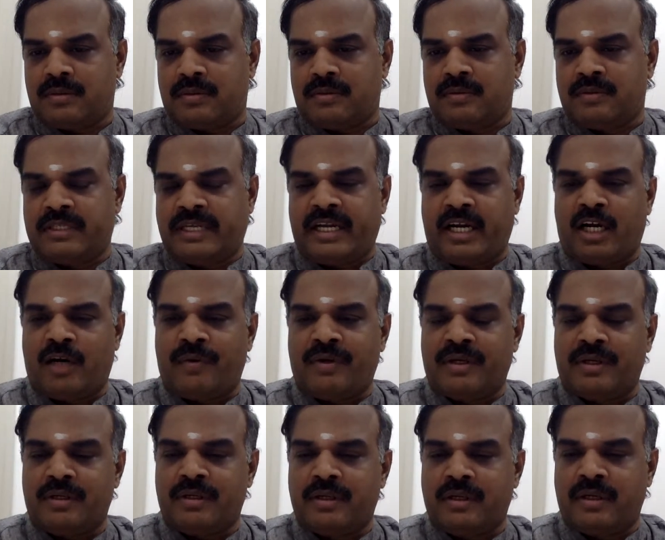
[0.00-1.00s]
Jayravan.
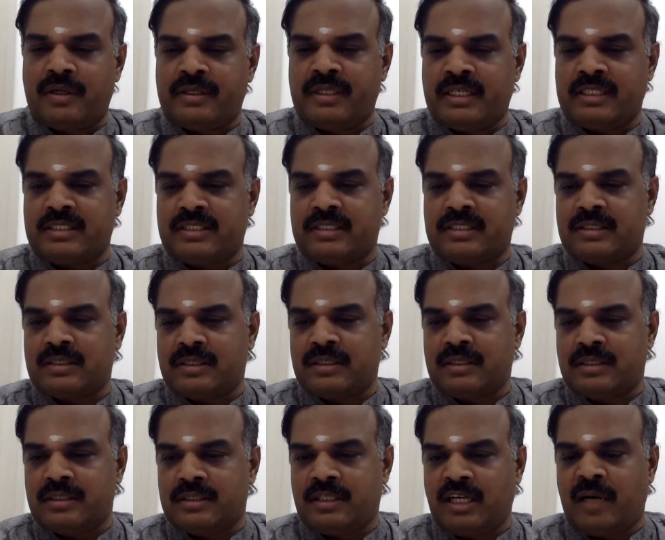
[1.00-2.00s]
Yes.
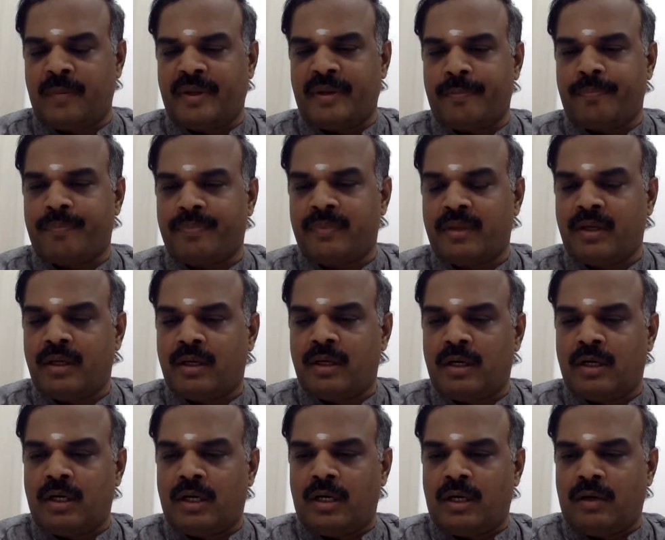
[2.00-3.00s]
Tell me.
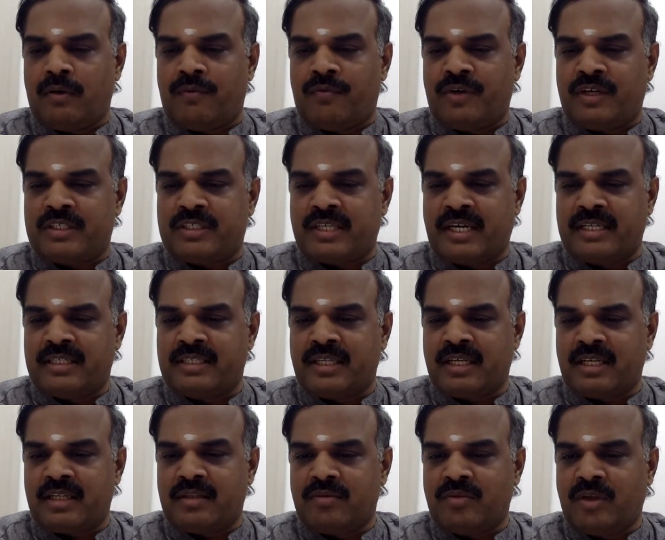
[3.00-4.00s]
First answer,
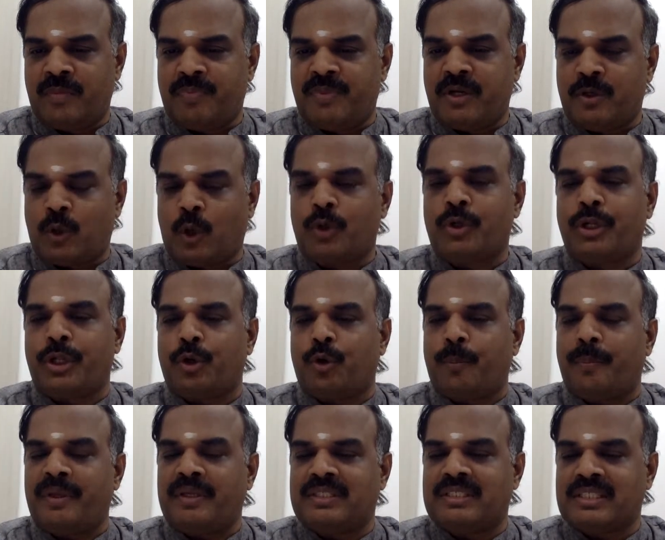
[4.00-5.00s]
Dipti, 20
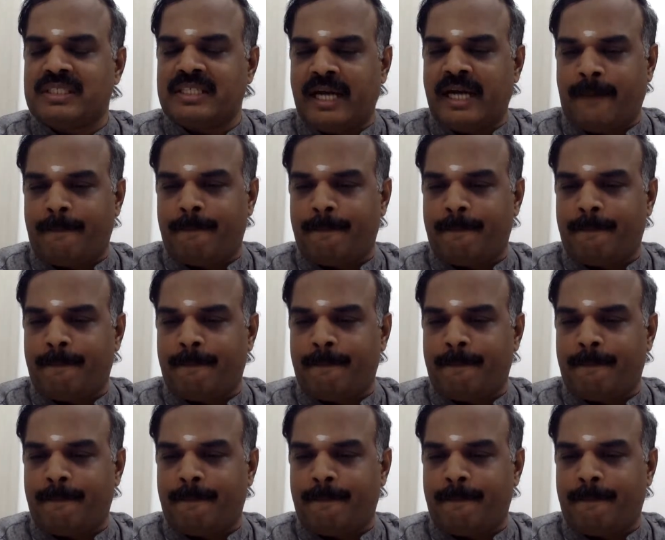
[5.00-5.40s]
rupees. Yeah.